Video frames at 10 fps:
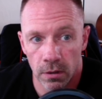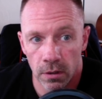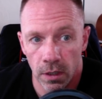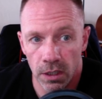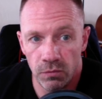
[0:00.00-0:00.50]

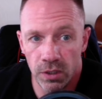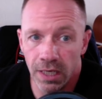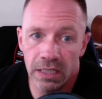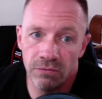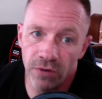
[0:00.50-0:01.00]
And if you
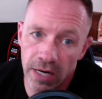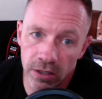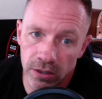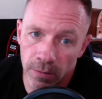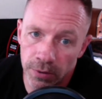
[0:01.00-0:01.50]
can't define your
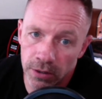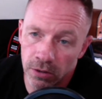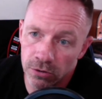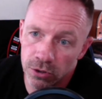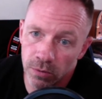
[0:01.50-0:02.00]
company
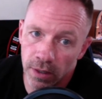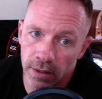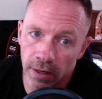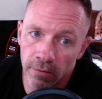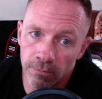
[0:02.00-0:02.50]
culture right
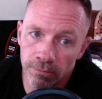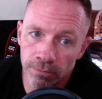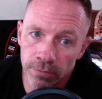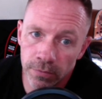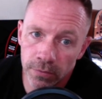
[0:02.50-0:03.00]
now,
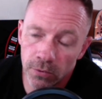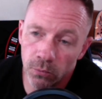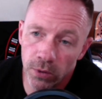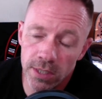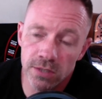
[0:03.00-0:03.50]
the
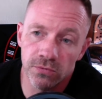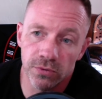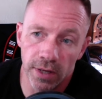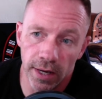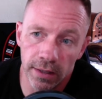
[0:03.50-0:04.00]
reason for
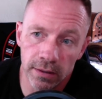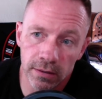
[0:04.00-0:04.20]
that,